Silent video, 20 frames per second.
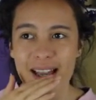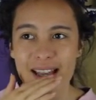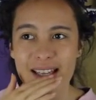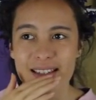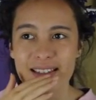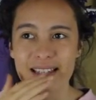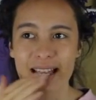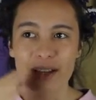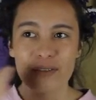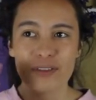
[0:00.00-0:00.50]

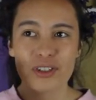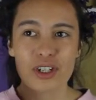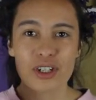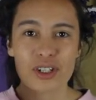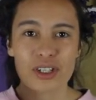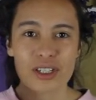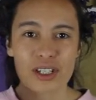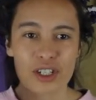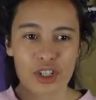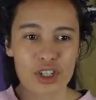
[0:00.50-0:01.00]

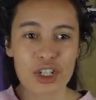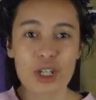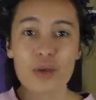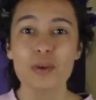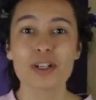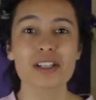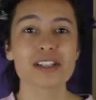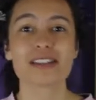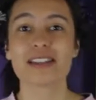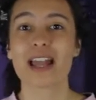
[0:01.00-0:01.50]
because she
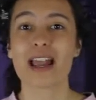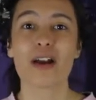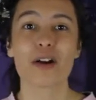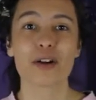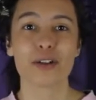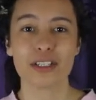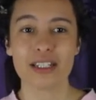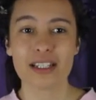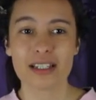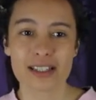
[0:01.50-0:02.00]
was
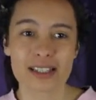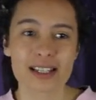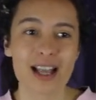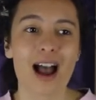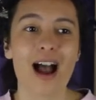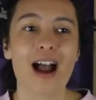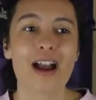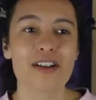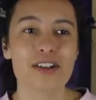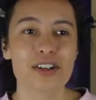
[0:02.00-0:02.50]
there the
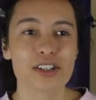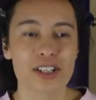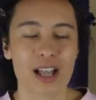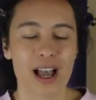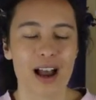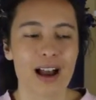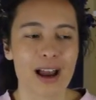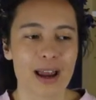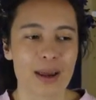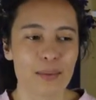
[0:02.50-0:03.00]
entire
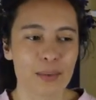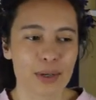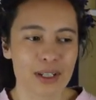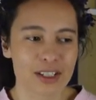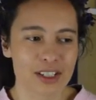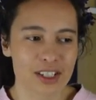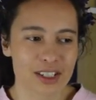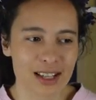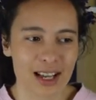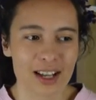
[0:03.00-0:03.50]
time when
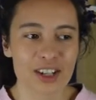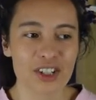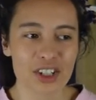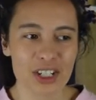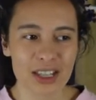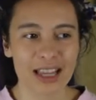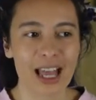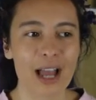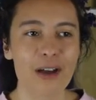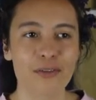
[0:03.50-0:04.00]

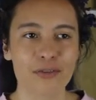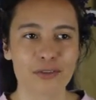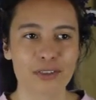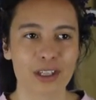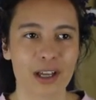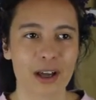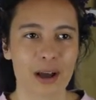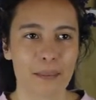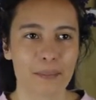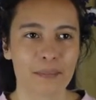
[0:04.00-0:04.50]
Sanji left
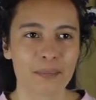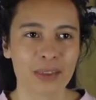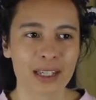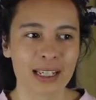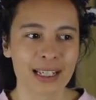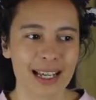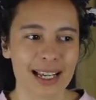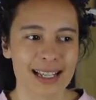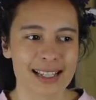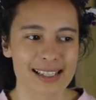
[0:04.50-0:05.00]
them
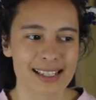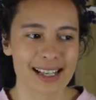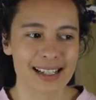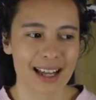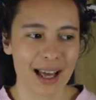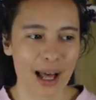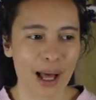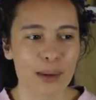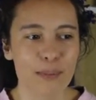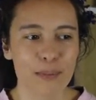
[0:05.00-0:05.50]
and said,
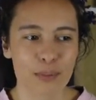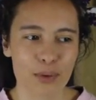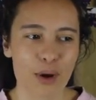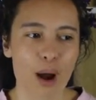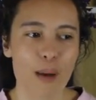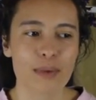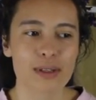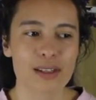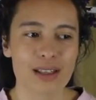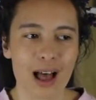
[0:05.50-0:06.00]
"I
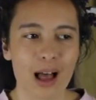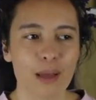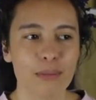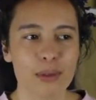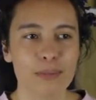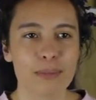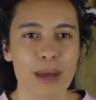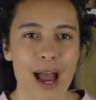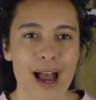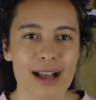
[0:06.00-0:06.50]
promise I'll
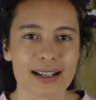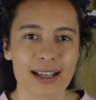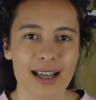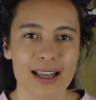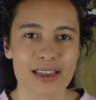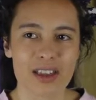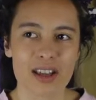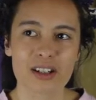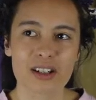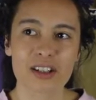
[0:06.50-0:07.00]
be back,"
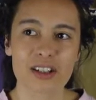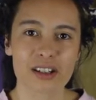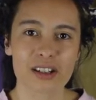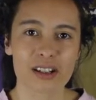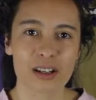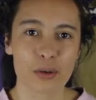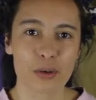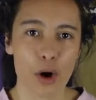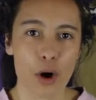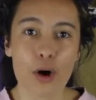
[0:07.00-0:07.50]
and then
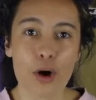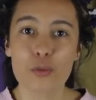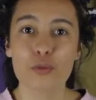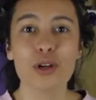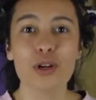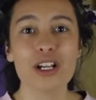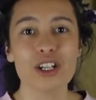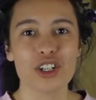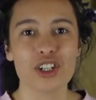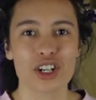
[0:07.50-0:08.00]
her
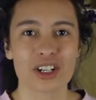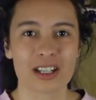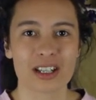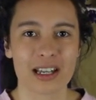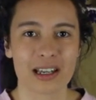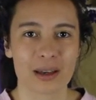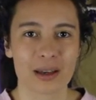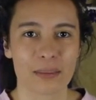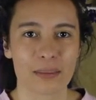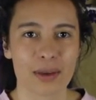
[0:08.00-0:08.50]
reaching
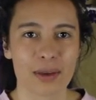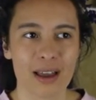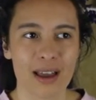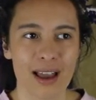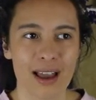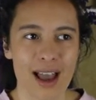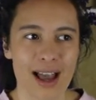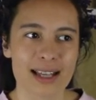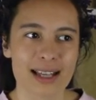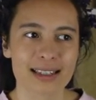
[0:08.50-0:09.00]
him
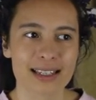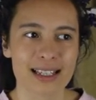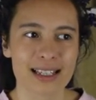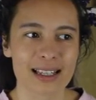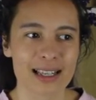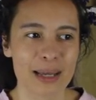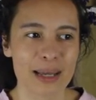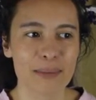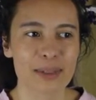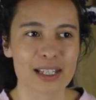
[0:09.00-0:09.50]
and
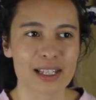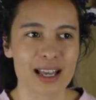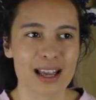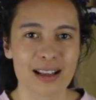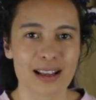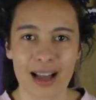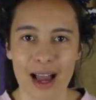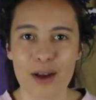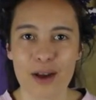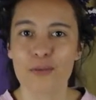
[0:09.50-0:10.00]
then him
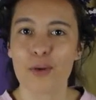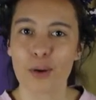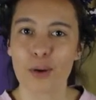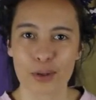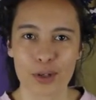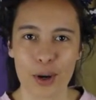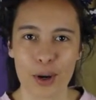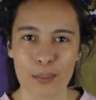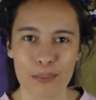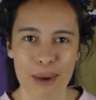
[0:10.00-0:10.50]
saying, "I won't
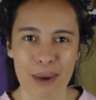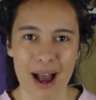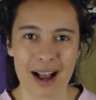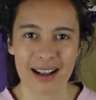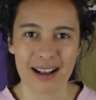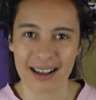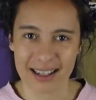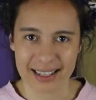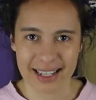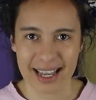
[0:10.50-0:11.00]
come back,
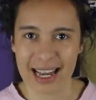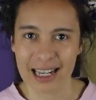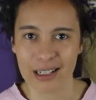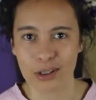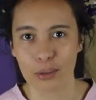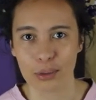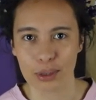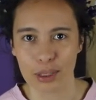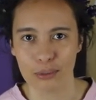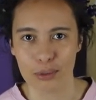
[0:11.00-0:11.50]
I hate
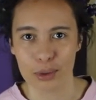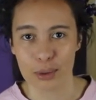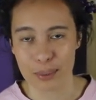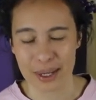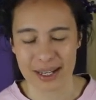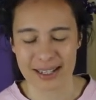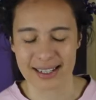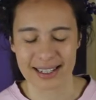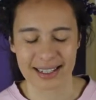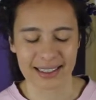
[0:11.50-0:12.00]
all of you,"
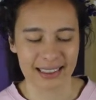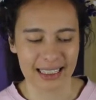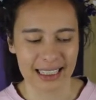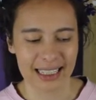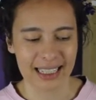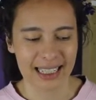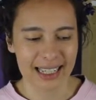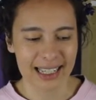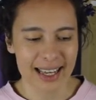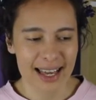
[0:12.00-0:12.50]

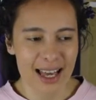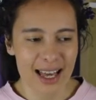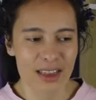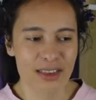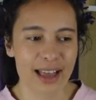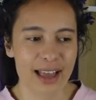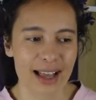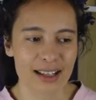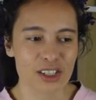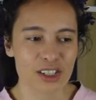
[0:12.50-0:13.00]
basically.
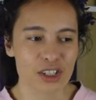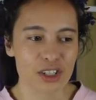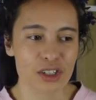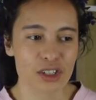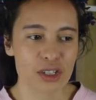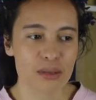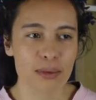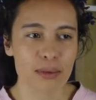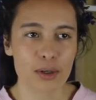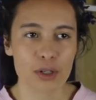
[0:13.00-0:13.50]
That's
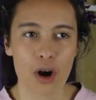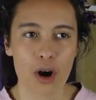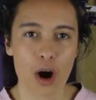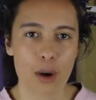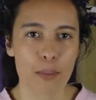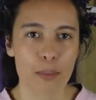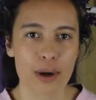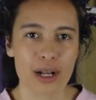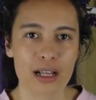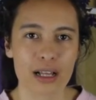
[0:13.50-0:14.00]
just the most
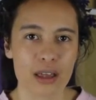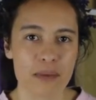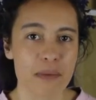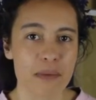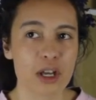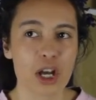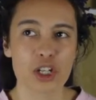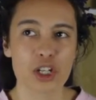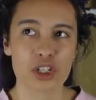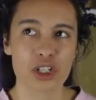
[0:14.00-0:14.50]
heartbreaking thing,
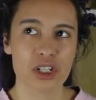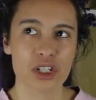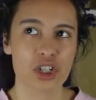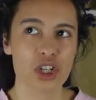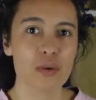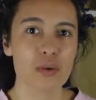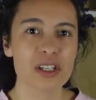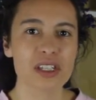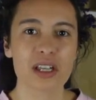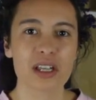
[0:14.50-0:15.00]
because
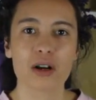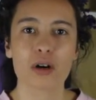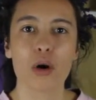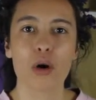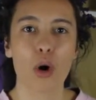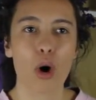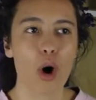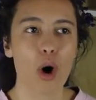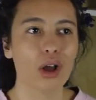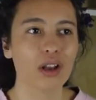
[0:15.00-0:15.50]
she was there
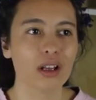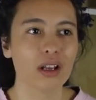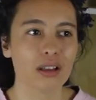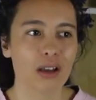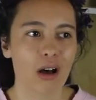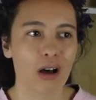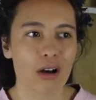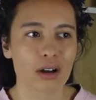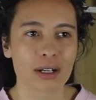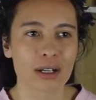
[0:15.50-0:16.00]
all
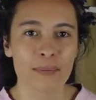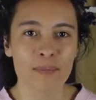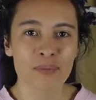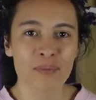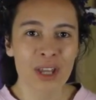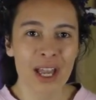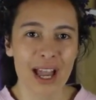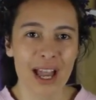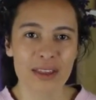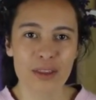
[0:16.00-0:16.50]
along.
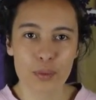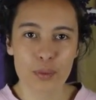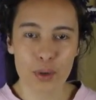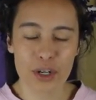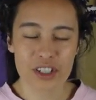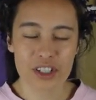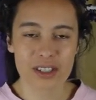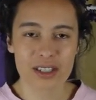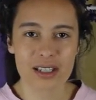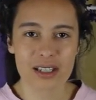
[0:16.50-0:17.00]
And the
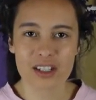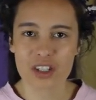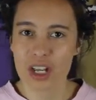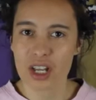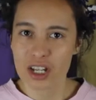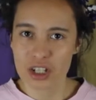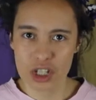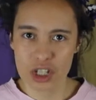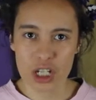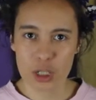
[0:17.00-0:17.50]
worst thing is,
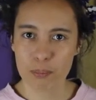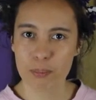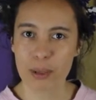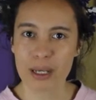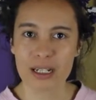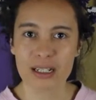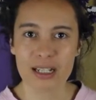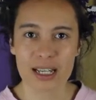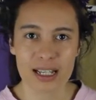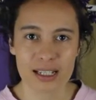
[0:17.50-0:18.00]
she's been
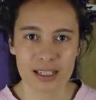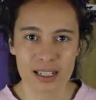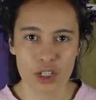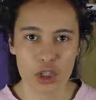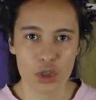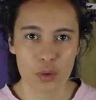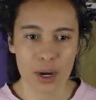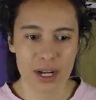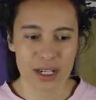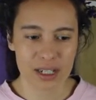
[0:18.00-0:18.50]
in his
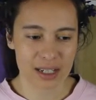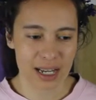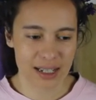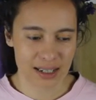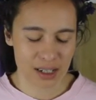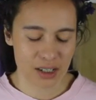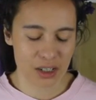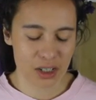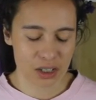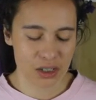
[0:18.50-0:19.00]
situation, as
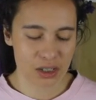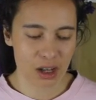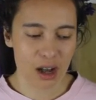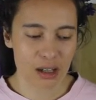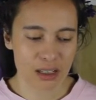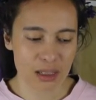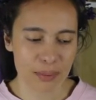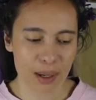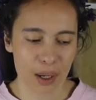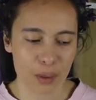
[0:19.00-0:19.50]
I just
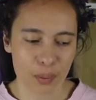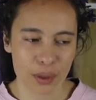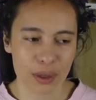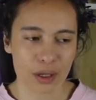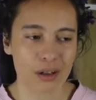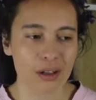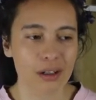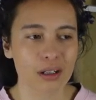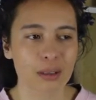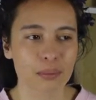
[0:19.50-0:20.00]
talked about with
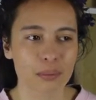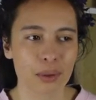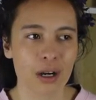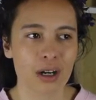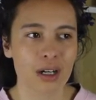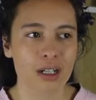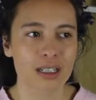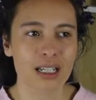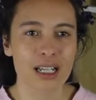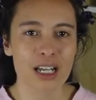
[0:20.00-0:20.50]
Arlong
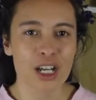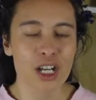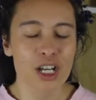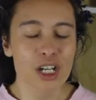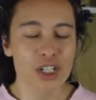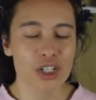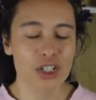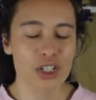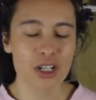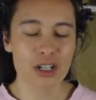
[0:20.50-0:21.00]
Park.
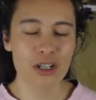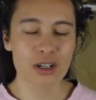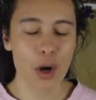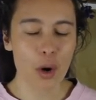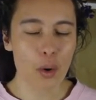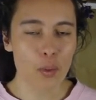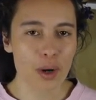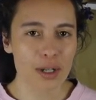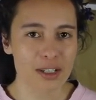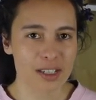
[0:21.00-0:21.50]
She
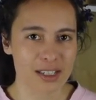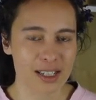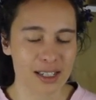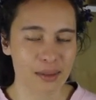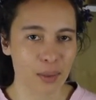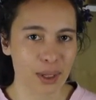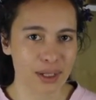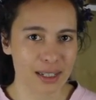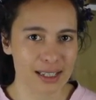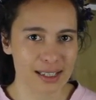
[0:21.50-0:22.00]
knows
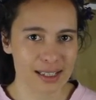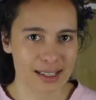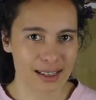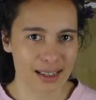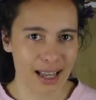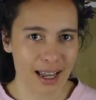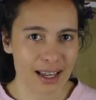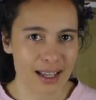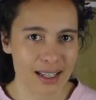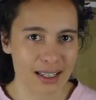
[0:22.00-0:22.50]
what it's
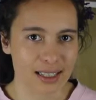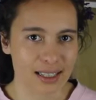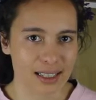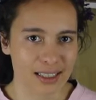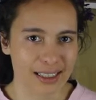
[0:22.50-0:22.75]
like